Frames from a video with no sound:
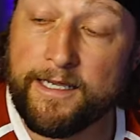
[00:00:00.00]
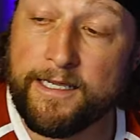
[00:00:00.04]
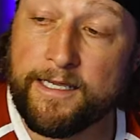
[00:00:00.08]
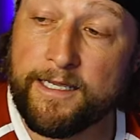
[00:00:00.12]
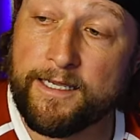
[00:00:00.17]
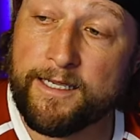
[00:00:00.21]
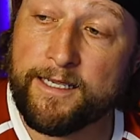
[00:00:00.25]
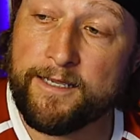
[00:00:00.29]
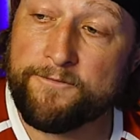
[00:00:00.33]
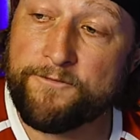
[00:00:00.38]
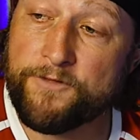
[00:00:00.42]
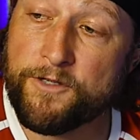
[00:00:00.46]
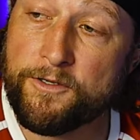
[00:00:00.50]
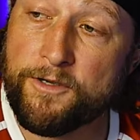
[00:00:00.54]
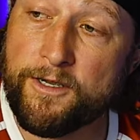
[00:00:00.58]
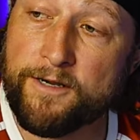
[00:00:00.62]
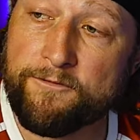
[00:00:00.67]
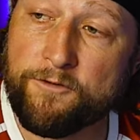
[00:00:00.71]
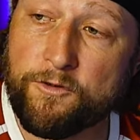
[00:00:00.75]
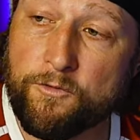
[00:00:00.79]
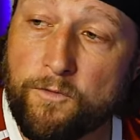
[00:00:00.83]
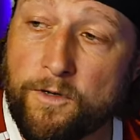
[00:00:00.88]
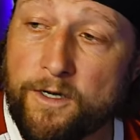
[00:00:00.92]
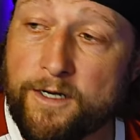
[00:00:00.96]
if you
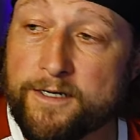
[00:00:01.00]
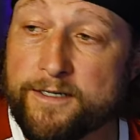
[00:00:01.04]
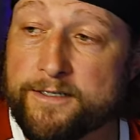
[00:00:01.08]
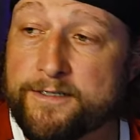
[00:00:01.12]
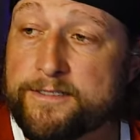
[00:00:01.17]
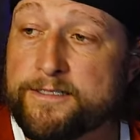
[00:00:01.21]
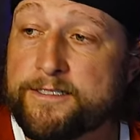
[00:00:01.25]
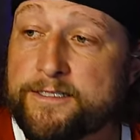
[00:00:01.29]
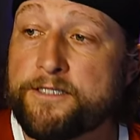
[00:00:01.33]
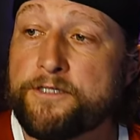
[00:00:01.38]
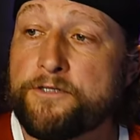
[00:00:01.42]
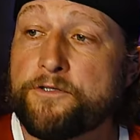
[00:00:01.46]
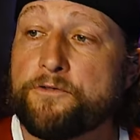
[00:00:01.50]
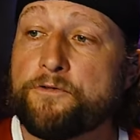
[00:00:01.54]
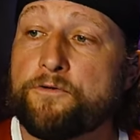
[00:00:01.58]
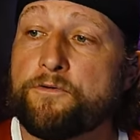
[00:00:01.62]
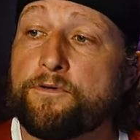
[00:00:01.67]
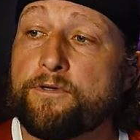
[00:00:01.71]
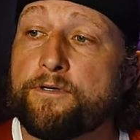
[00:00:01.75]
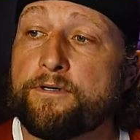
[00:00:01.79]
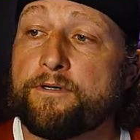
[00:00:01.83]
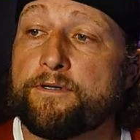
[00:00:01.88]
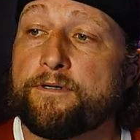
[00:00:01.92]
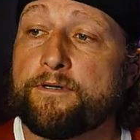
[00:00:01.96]
ever want
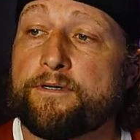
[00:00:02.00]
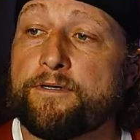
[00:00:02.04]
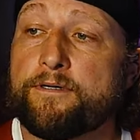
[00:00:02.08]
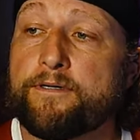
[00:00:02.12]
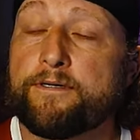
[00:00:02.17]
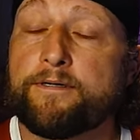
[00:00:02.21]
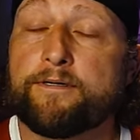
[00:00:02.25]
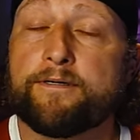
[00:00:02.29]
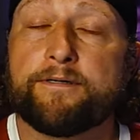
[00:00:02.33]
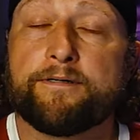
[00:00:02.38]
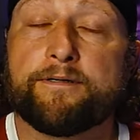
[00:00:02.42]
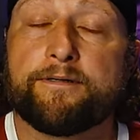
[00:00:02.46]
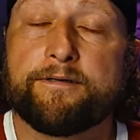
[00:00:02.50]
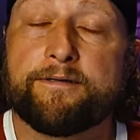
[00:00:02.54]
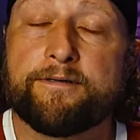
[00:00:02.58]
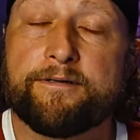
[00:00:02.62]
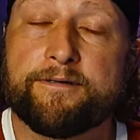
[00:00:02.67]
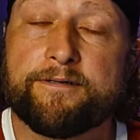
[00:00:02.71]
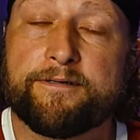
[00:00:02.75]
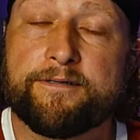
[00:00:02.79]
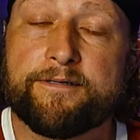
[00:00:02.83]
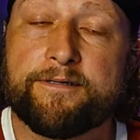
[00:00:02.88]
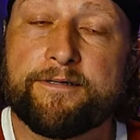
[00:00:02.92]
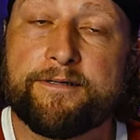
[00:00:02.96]
to
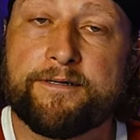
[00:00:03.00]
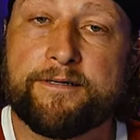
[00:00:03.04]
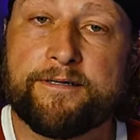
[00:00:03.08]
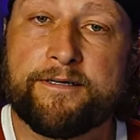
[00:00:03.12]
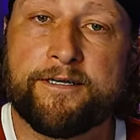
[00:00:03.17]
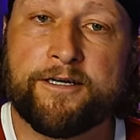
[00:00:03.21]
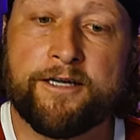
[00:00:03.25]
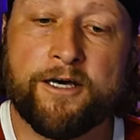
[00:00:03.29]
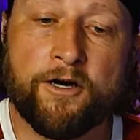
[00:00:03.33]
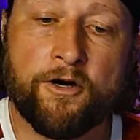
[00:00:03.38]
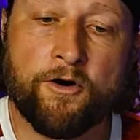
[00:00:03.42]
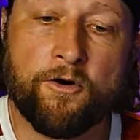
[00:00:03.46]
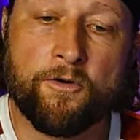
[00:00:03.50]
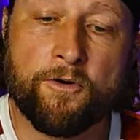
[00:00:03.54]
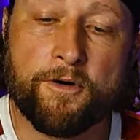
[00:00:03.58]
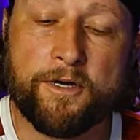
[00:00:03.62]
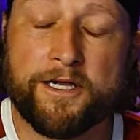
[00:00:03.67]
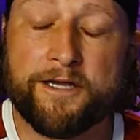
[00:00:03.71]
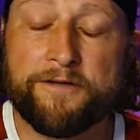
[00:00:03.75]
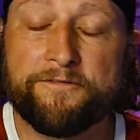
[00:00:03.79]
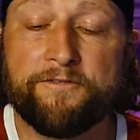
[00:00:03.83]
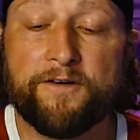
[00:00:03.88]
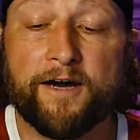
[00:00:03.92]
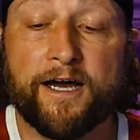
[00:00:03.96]
know
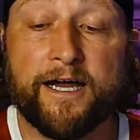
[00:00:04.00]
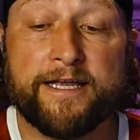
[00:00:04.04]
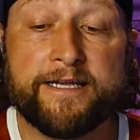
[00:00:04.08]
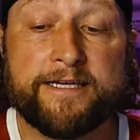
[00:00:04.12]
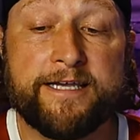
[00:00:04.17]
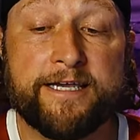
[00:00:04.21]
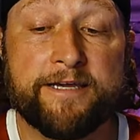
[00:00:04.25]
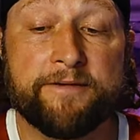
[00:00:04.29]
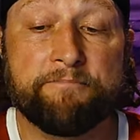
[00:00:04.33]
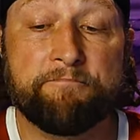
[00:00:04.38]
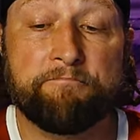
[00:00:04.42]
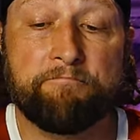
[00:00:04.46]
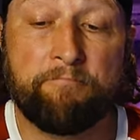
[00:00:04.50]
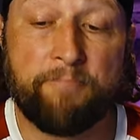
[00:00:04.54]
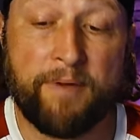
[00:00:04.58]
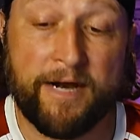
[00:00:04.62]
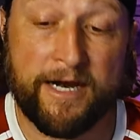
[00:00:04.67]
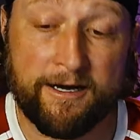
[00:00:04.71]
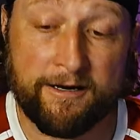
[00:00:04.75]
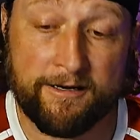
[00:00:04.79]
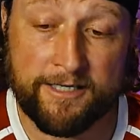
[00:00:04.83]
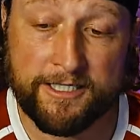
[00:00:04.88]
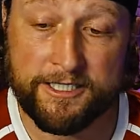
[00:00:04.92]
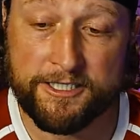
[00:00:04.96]
if I get
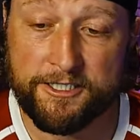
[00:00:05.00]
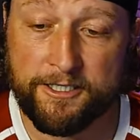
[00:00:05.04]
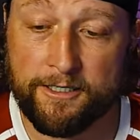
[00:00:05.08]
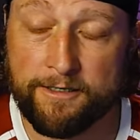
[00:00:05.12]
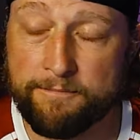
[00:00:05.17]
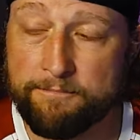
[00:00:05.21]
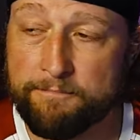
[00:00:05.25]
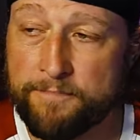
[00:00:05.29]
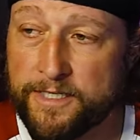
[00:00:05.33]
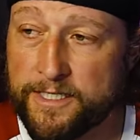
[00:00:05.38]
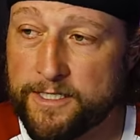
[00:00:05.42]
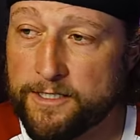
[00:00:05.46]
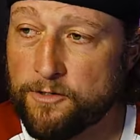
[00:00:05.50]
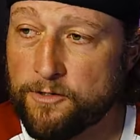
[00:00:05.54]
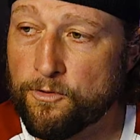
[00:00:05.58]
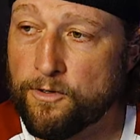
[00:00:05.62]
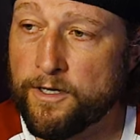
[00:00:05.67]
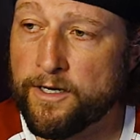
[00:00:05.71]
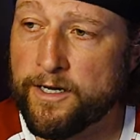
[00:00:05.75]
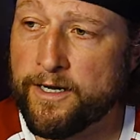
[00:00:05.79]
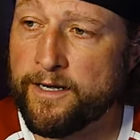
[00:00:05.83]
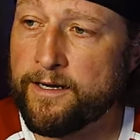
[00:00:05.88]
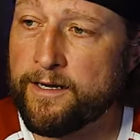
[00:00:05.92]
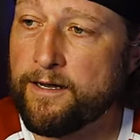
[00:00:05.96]
bearish on
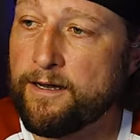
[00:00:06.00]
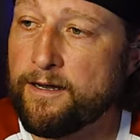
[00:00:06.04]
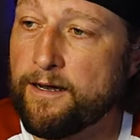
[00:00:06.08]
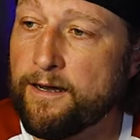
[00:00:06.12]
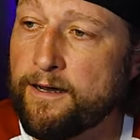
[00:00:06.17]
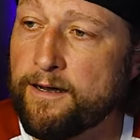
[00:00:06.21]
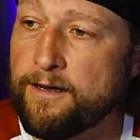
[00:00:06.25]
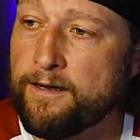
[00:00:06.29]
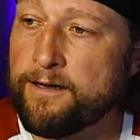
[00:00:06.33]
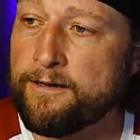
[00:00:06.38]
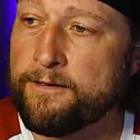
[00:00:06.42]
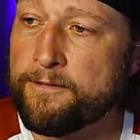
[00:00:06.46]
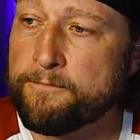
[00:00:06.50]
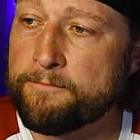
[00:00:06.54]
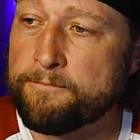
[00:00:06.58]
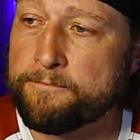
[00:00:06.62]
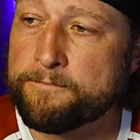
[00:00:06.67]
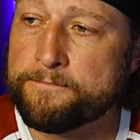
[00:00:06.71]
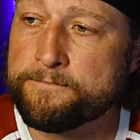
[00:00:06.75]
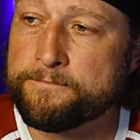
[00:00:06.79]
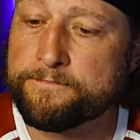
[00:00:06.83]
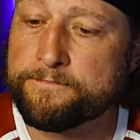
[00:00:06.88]
Bitcoin, um,